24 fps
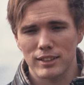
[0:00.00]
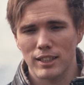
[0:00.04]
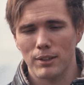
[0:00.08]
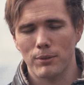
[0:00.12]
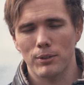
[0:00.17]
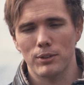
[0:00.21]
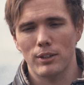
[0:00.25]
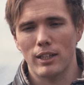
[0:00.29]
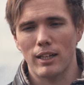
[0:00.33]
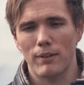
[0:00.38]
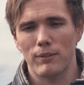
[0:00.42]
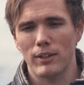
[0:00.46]
like
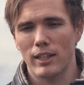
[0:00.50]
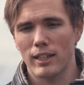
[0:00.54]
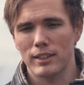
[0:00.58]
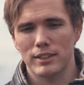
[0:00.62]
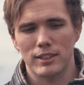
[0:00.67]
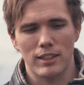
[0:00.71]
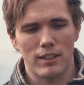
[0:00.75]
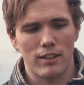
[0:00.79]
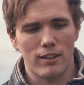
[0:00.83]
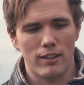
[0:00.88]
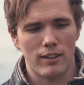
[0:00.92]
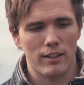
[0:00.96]
when you have the
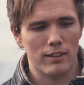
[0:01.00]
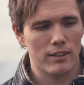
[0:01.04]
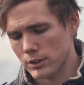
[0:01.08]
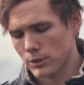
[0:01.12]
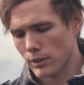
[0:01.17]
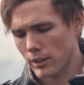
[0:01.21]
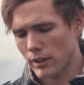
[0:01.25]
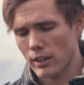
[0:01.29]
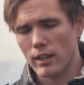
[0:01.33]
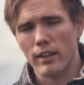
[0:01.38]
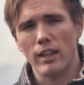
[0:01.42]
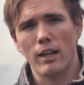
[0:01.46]
headset on. So
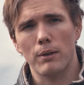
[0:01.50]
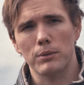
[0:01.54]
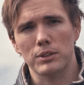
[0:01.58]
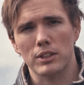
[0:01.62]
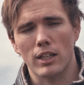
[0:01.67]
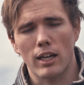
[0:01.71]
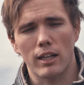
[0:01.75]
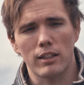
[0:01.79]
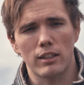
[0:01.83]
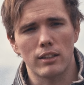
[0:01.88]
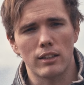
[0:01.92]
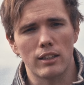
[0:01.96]
I thought that was
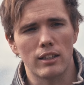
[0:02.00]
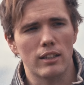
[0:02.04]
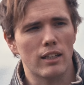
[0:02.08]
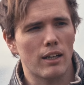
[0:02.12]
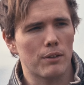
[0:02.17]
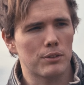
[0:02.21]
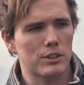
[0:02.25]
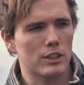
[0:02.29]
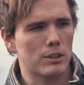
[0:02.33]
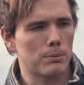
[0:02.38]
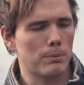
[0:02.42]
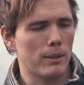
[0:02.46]
kind of neat. I
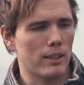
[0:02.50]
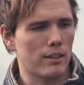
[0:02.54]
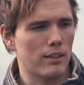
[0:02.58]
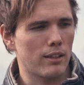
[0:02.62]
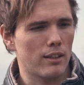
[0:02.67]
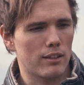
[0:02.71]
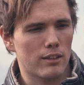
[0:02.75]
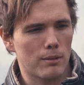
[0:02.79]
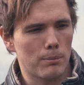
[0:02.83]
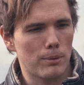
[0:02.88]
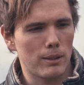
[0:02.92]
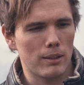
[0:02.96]
was expecting
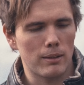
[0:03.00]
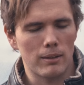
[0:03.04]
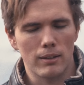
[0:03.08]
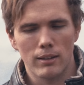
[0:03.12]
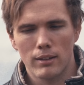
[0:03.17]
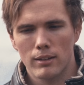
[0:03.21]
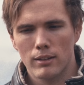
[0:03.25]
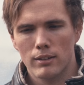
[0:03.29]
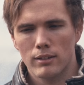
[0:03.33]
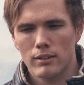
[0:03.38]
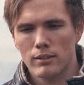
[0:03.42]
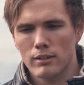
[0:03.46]
it to be
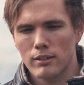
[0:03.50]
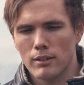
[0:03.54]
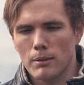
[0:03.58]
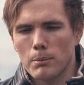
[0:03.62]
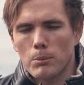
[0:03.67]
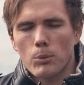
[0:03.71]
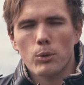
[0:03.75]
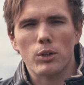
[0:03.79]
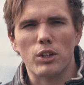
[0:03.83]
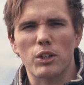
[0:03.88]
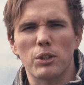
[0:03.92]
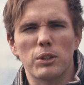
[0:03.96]

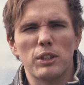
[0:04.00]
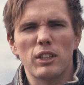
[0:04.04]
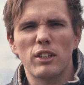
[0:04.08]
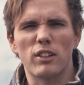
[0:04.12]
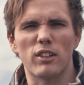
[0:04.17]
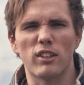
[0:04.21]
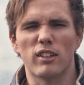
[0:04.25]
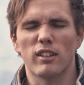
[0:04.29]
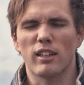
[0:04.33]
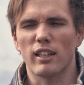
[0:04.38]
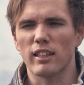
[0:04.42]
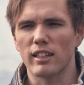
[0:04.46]
more
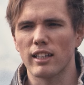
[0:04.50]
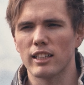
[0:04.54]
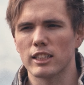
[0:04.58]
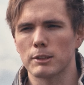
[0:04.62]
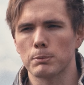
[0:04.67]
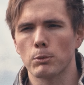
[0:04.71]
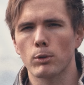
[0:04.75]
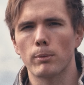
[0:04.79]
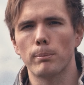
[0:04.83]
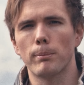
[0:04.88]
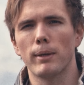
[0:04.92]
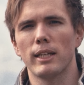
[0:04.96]
clear, I guess,
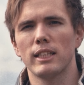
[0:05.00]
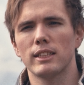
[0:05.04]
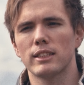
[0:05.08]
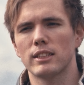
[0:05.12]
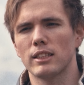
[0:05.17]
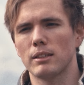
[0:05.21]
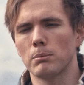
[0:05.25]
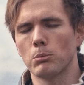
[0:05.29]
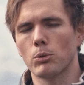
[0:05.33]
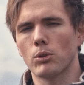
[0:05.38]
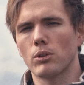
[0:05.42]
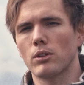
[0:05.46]
more
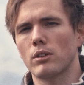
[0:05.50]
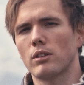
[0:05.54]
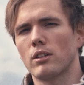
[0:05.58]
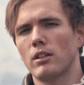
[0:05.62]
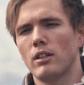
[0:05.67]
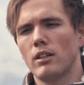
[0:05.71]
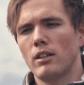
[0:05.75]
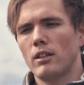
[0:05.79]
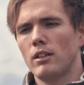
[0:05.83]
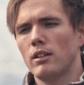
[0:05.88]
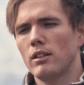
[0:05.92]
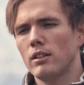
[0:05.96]
bassy, more
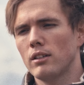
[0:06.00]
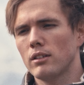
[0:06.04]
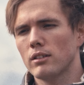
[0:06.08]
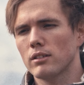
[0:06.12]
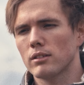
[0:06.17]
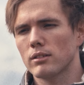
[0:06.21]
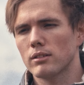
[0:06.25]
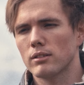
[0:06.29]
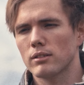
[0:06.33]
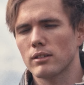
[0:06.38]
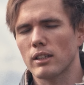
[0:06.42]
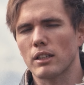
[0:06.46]

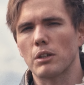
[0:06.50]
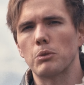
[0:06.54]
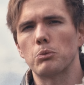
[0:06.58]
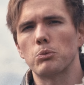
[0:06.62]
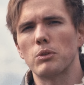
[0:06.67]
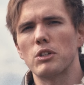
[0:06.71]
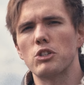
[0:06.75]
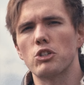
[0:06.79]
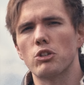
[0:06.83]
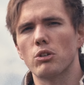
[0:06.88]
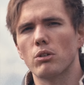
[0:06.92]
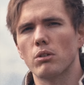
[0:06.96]
like
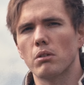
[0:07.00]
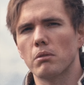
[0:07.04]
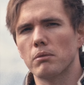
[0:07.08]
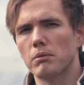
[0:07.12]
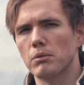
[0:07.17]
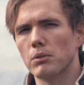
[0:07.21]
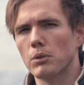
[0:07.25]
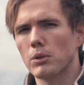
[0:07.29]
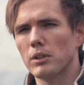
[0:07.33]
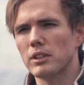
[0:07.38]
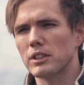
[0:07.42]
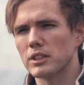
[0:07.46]
original
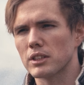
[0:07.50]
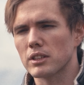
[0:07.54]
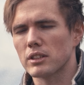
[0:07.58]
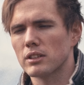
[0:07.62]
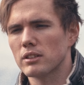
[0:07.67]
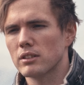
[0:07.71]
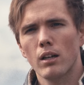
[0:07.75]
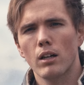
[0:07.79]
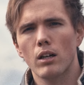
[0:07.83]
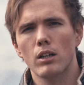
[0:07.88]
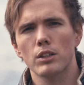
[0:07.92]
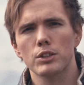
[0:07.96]
voice.
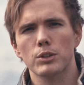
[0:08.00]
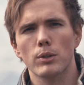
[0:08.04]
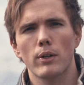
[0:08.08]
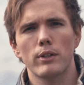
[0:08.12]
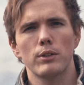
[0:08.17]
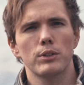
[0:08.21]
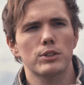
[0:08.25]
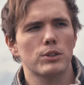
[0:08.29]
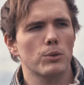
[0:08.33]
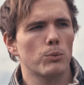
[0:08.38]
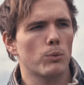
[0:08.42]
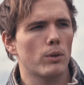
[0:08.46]
Also, I
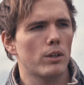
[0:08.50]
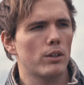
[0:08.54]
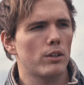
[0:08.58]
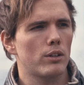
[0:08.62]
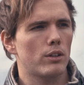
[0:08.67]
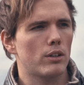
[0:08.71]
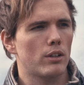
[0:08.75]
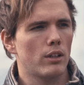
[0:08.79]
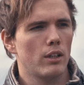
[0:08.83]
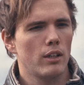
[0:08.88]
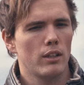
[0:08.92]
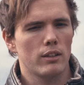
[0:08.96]
used to
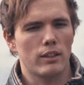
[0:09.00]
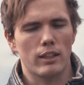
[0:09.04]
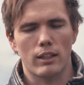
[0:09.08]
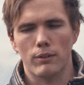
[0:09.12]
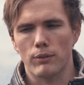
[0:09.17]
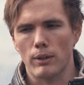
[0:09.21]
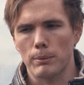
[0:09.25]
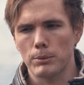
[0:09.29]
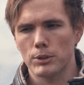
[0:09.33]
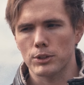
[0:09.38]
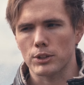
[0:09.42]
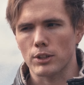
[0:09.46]
wonder, like if
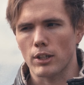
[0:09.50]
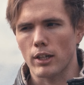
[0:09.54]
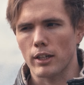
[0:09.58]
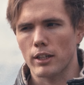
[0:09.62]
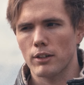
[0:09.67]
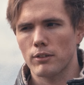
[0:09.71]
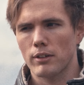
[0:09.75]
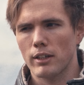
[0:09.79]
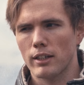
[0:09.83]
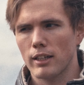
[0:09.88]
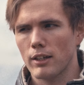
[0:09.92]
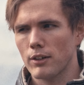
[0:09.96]
I'm just talking
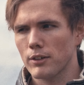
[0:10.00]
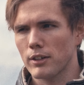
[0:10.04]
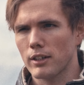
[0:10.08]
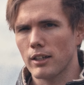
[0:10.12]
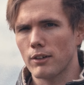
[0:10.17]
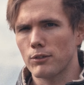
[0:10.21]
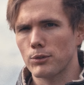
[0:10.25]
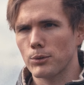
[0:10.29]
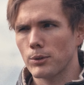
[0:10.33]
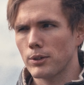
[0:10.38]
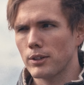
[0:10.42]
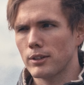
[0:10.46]
right now, can
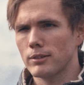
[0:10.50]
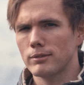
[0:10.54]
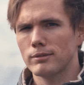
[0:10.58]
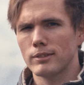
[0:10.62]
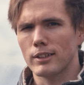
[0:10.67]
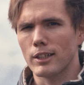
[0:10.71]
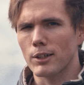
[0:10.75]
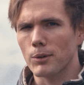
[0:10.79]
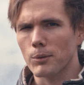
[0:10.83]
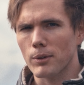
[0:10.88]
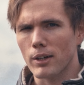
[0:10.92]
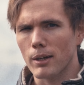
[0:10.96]
everyone
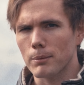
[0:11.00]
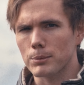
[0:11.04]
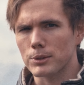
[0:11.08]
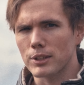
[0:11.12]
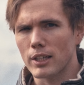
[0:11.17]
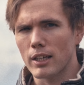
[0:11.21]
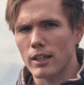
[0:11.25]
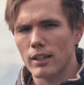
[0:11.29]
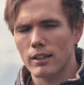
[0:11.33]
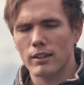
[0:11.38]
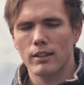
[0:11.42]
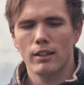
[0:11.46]
hear what I'm
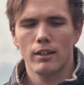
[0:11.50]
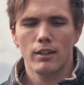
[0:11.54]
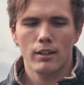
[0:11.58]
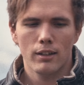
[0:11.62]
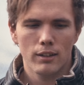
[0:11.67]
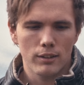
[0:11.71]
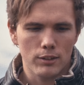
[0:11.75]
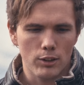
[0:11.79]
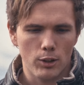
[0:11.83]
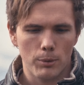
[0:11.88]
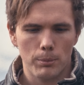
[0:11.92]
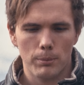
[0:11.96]
saying?
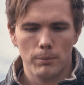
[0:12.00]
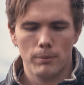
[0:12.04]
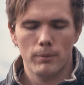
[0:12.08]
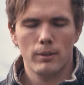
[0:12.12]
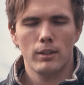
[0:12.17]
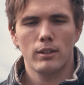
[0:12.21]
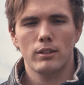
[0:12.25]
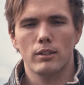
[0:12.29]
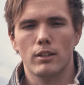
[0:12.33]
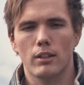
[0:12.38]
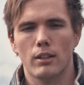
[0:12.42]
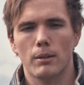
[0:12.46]
Nope.
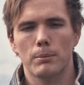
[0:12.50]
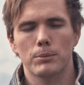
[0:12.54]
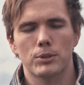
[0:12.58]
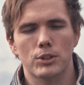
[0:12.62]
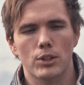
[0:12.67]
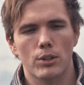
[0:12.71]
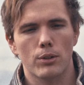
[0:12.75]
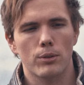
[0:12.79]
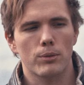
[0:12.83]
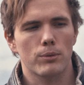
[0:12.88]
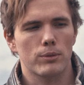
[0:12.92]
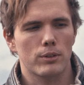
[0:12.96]
Um,
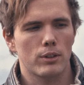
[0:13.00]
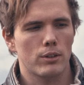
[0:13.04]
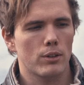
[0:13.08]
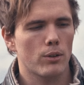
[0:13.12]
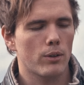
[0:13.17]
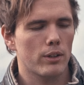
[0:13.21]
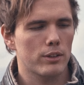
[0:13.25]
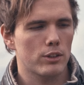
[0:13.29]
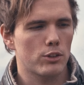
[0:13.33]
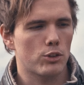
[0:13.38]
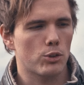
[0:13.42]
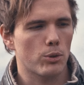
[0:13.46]
so, you know,
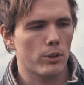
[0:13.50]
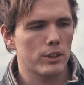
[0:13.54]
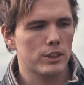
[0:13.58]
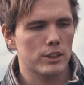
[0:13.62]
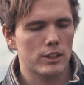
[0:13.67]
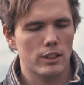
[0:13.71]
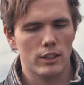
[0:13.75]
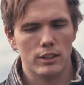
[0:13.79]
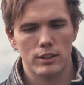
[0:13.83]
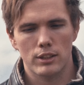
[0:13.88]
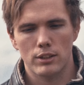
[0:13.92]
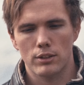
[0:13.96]
on the
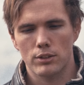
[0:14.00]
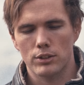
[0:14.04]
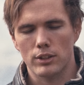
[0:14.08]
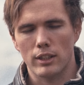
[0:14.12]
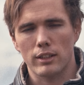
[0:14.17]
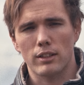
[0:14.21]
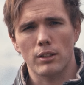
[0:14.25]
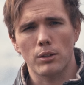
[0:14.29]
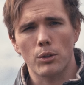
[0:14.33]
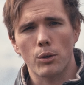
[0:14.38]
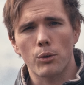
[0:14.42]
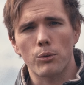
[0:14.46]
joysticks, there's like
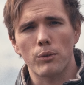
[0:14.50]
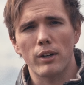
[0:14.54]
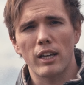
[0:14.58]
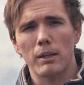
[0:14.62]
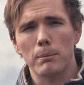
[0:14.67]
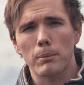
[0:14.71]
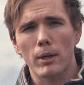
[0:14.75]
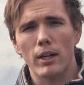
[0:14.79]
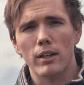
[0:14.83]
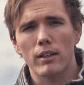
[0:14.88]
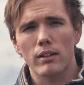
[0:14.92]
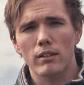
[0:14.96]
the little red
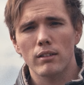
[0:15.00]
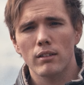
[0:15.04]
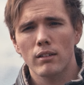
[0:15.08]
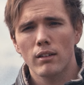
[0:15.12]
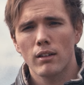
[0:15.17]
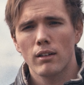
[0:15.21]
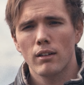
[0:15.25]
button